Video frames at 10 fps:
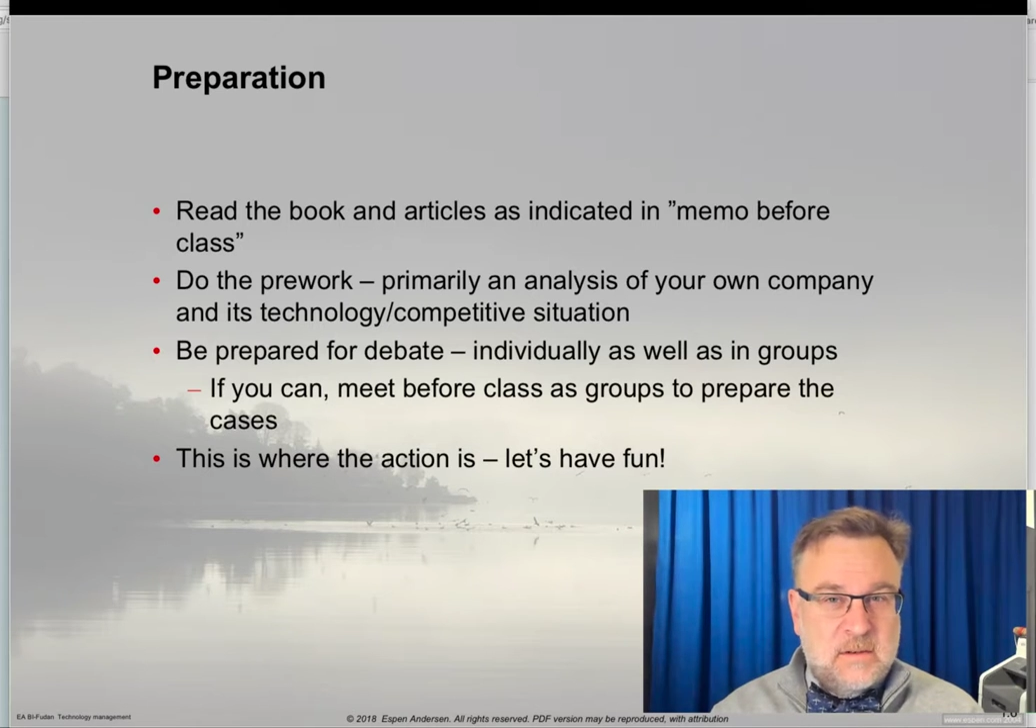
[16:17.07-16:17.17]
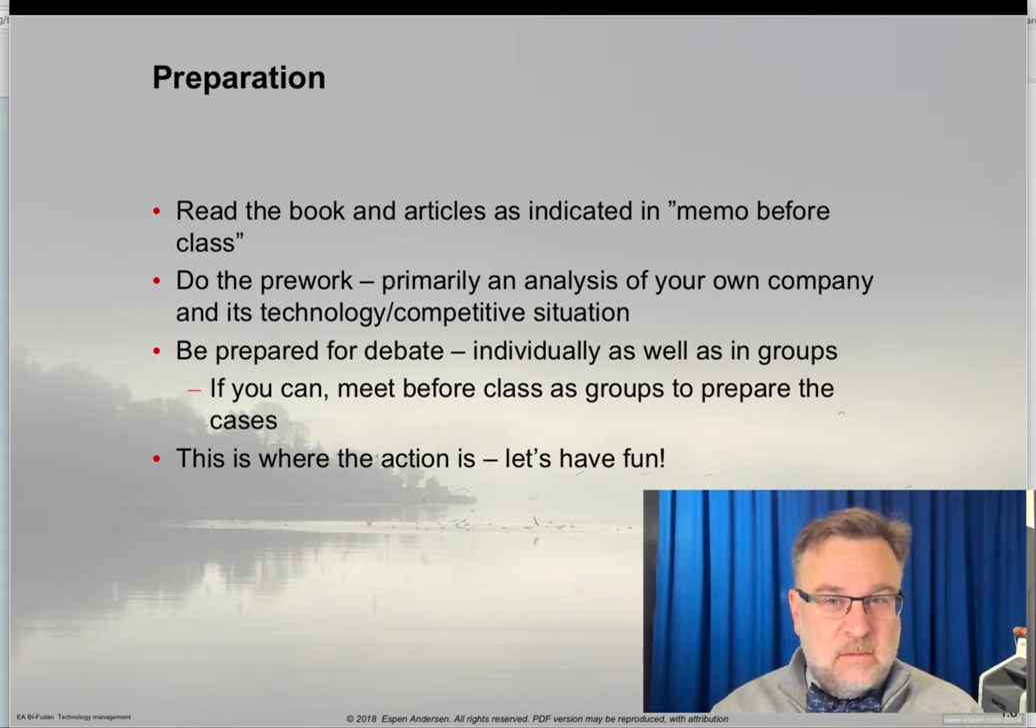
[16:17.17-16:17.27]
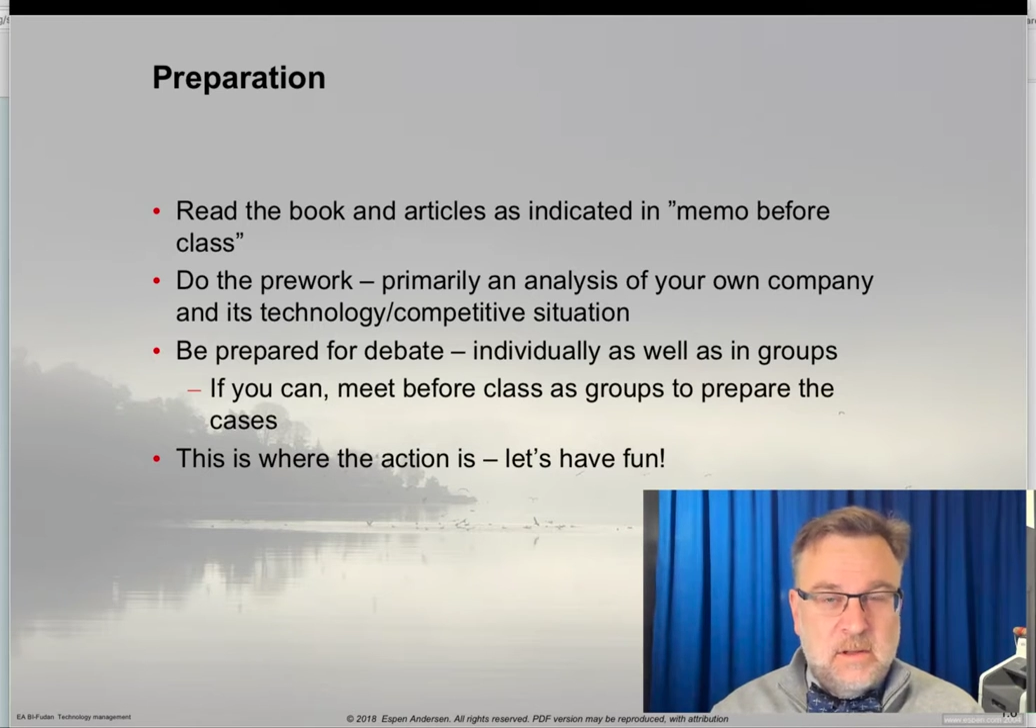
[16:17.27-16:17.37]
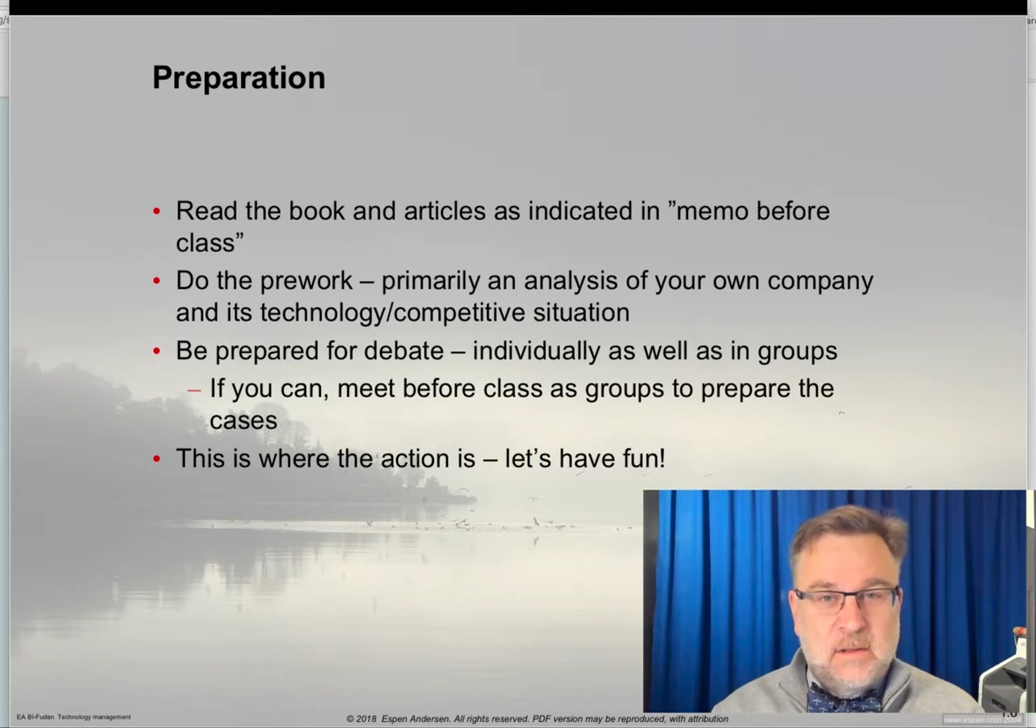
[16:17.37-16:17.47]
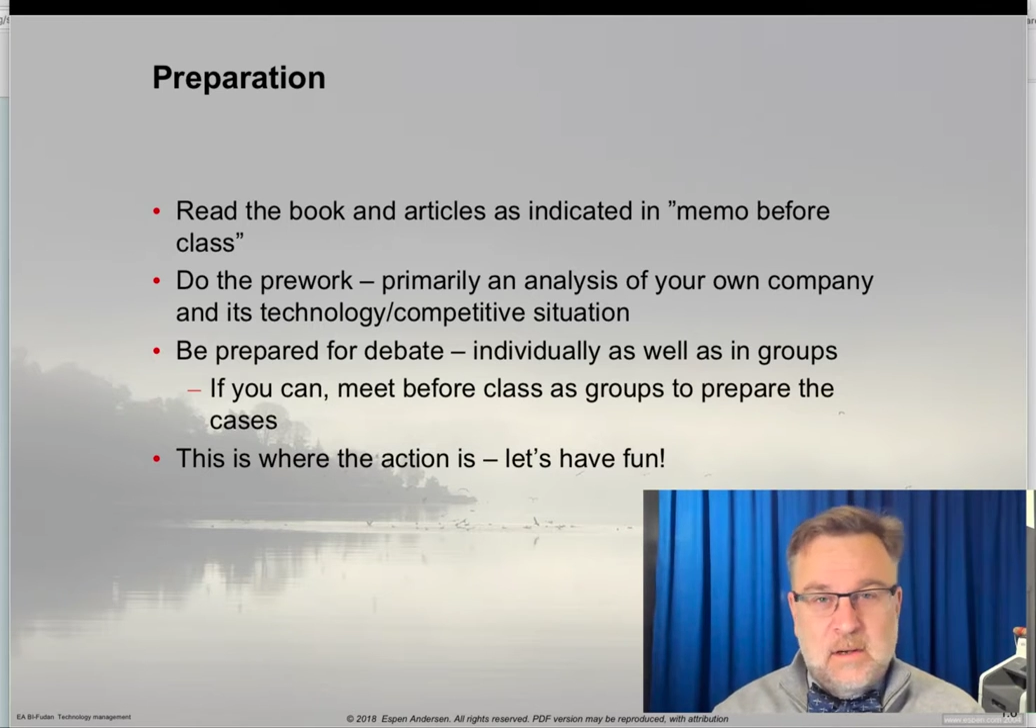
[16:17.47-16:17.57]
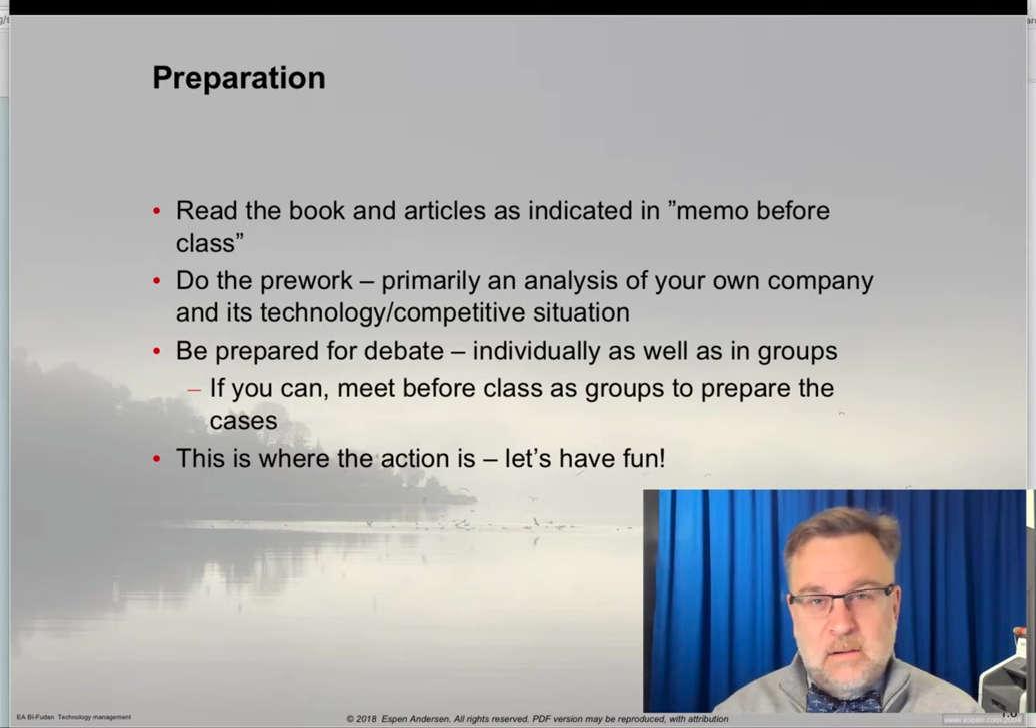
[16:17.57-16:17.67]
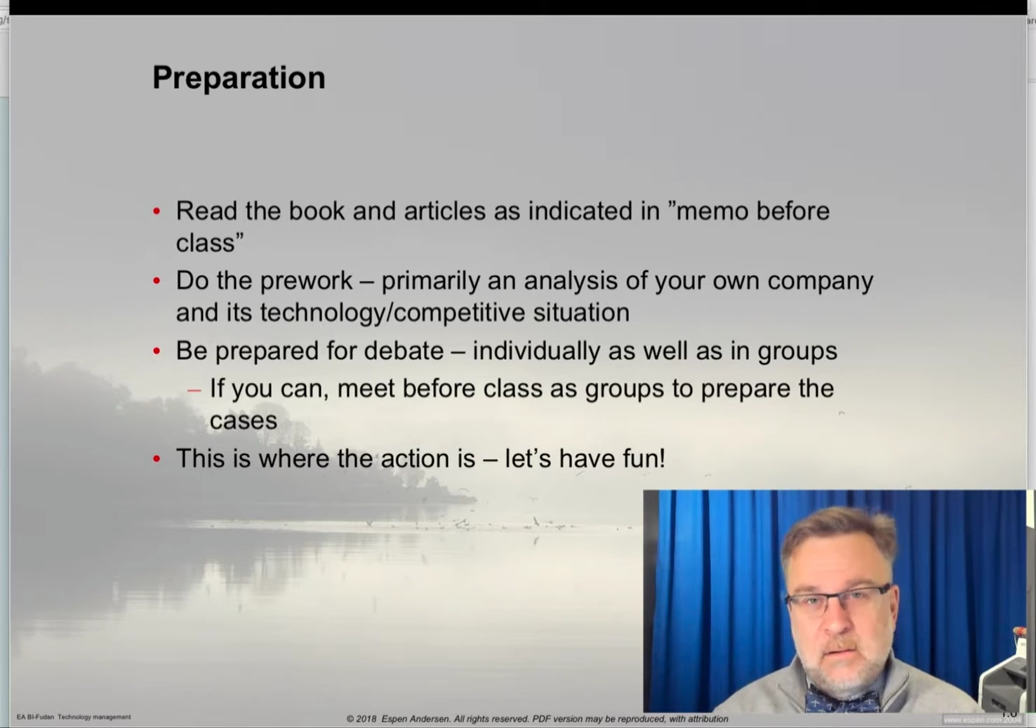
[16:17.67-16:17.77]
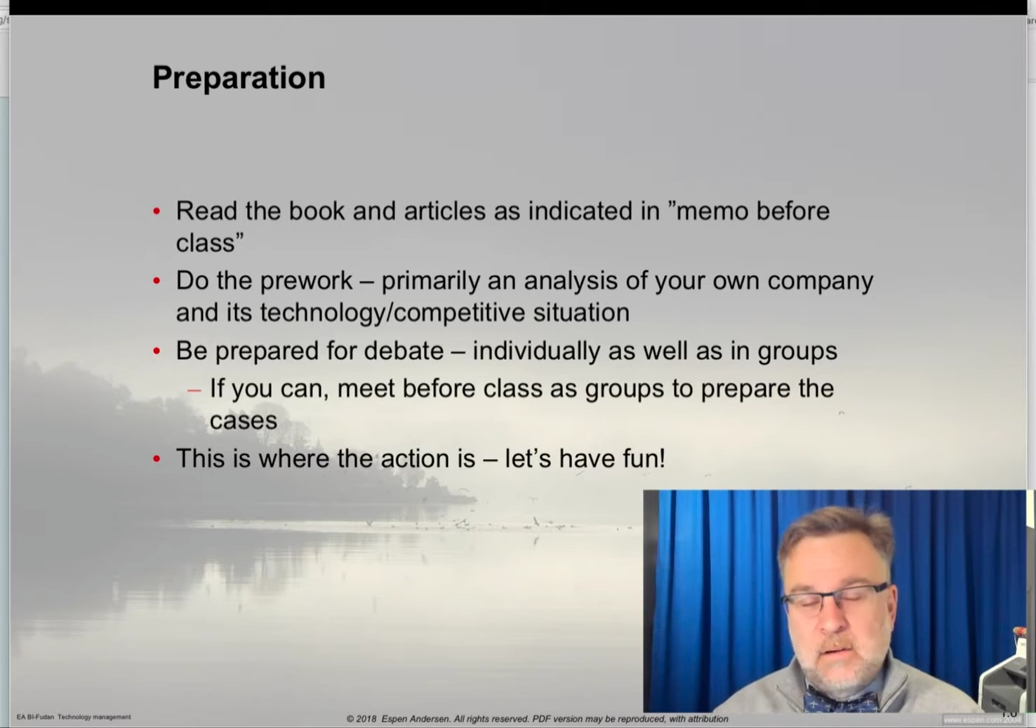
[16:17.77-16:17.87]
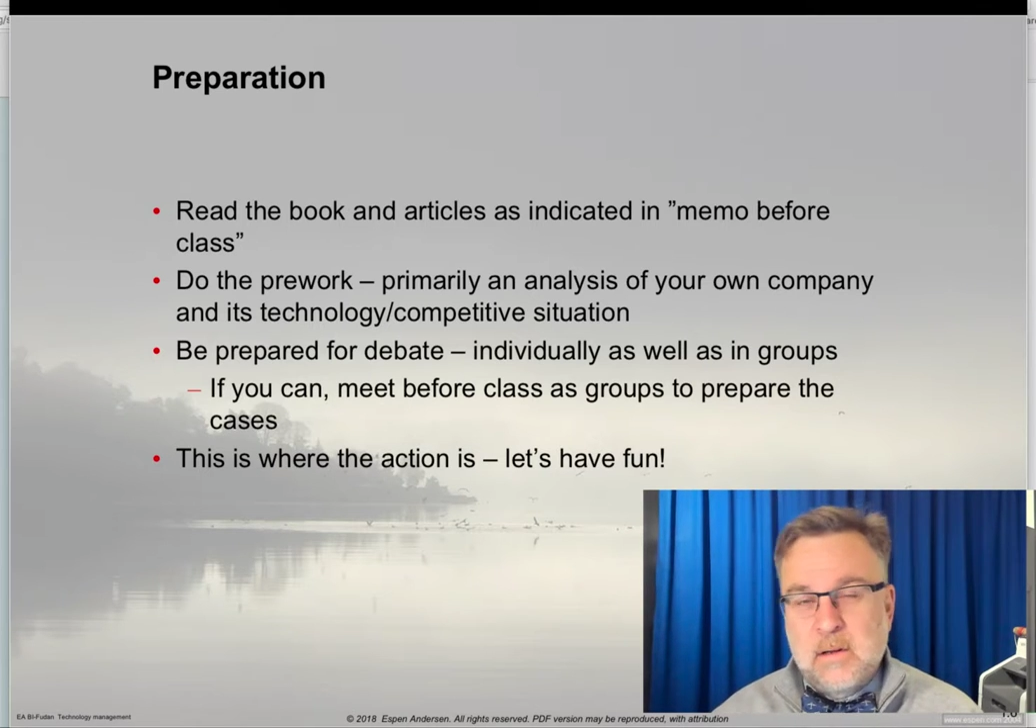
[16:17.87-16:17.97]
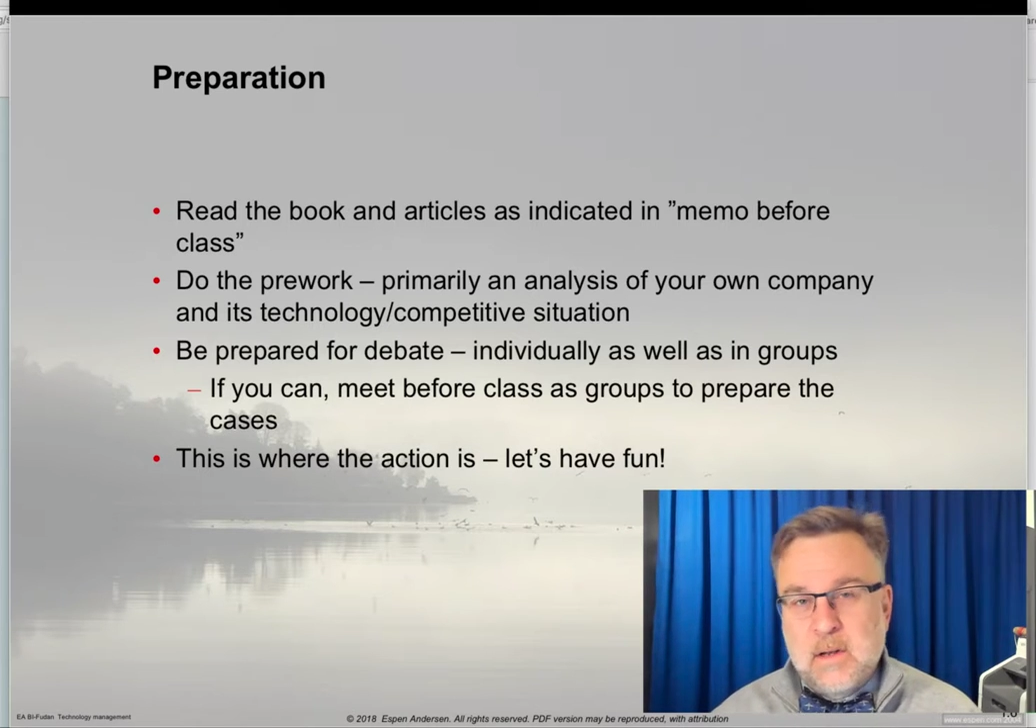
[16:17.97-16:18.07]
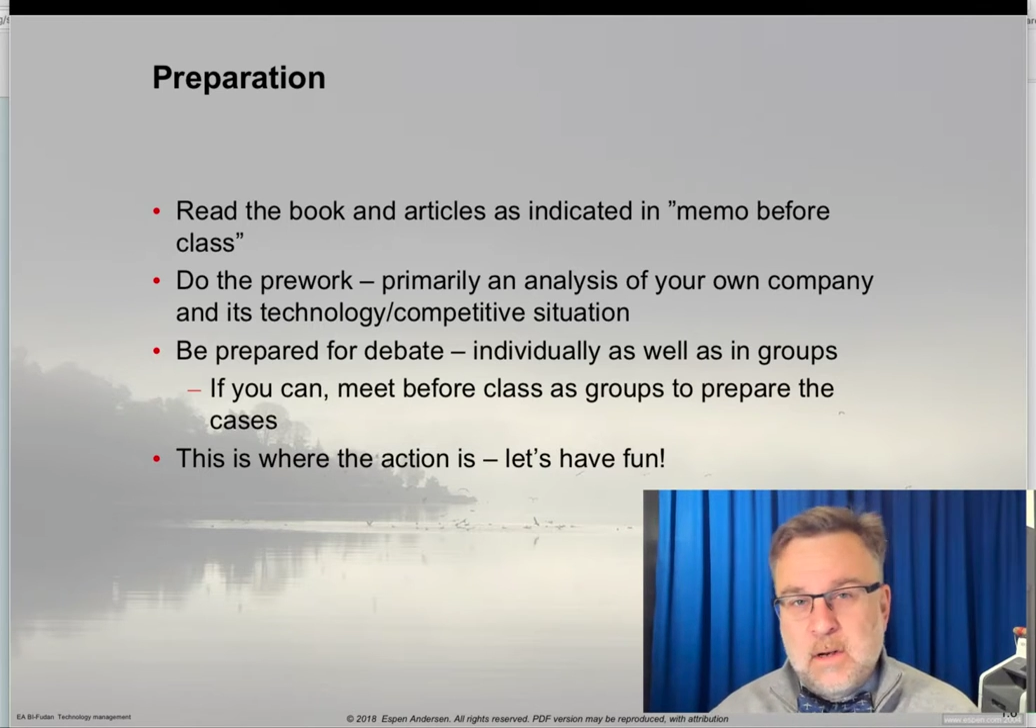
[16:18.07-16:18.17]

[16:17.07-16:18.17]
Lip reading: that are in there